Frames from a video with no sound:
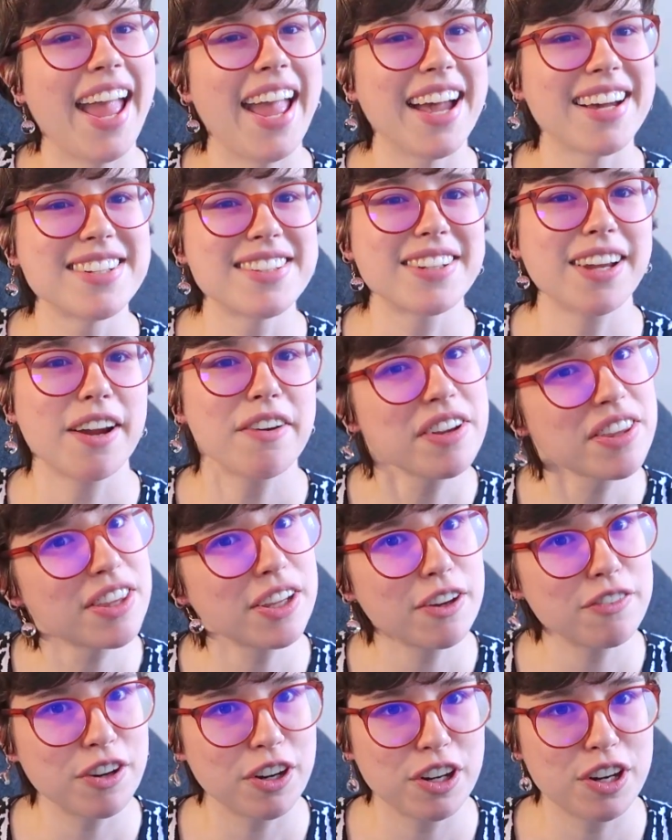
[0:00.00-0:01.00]
And
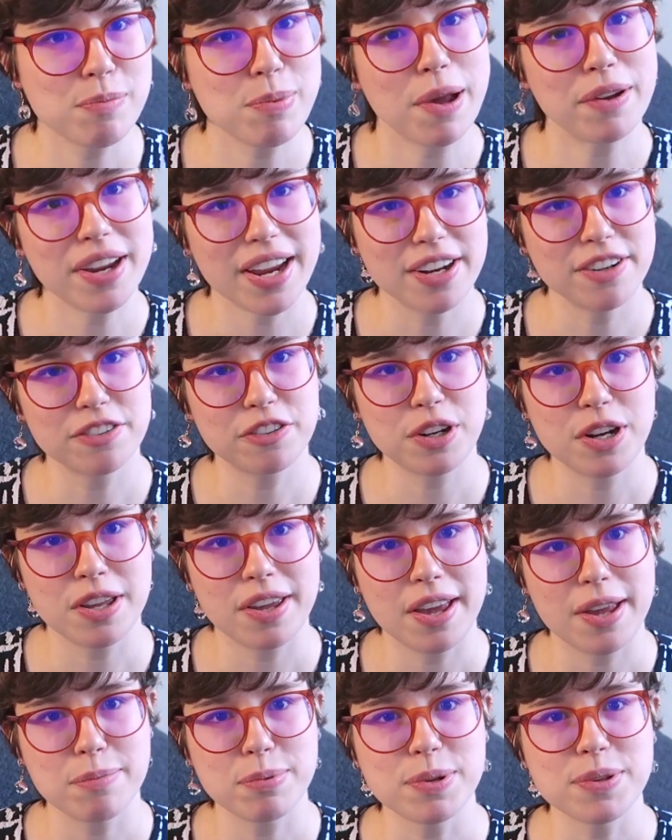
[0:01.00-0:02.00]
everything I've heard about Anne of Green
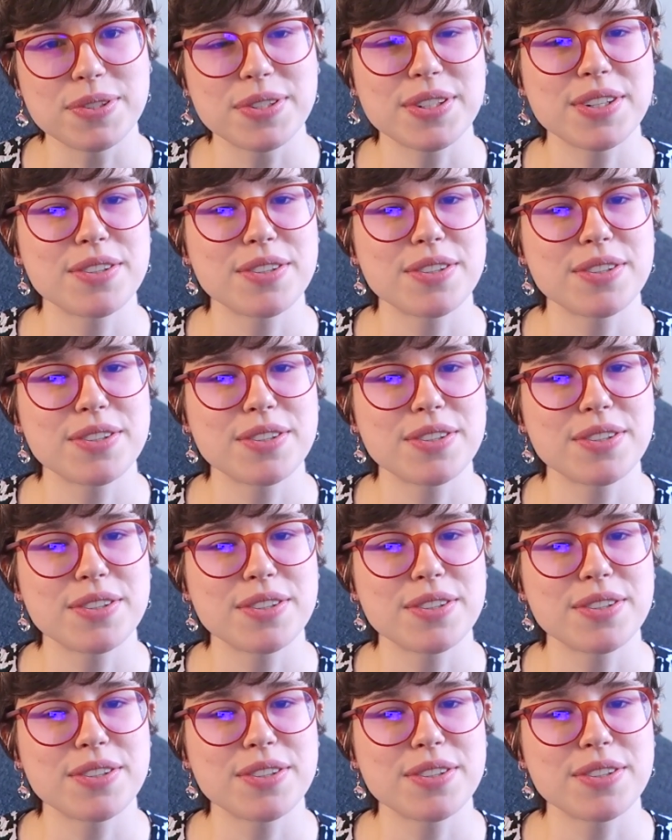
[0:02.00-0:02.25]
Gables